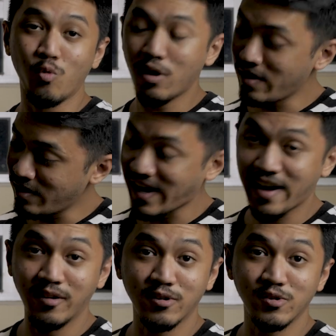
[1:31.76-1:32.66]
one
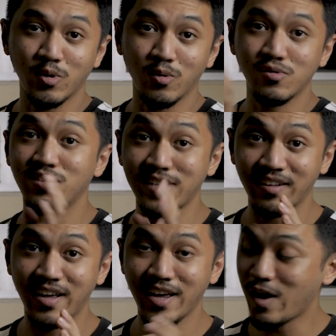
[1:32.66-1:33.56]
dial controls the
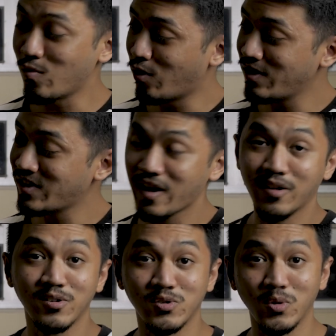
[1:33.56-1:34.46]
daylight and one dial
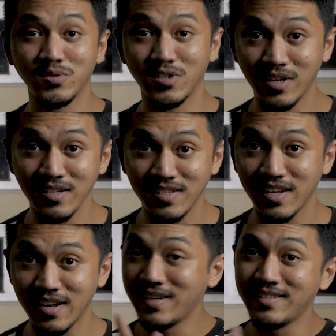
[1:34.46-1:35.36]
controls the
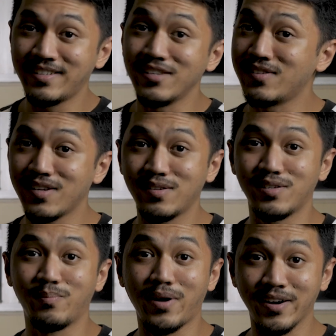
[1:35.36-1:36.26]
tungsten. But since this
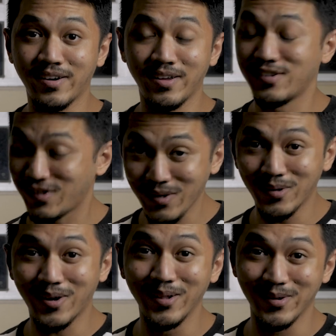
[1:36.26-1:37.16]
is a
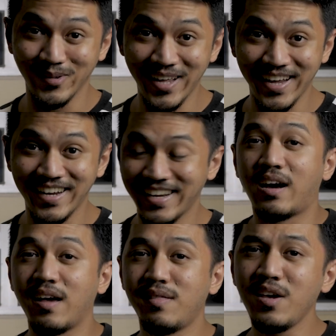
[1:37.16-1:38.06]
single color light,
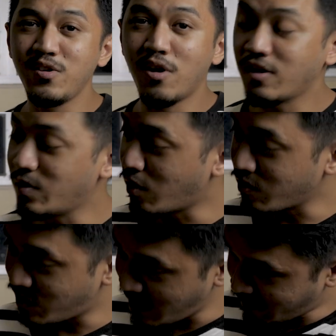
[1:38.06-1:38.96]
I think
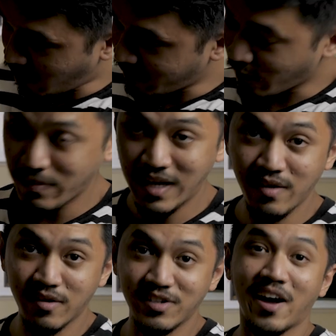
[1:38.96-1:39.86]
YONGNUO's default for
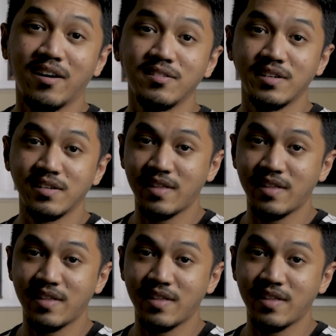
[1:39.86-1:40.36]
making the dials is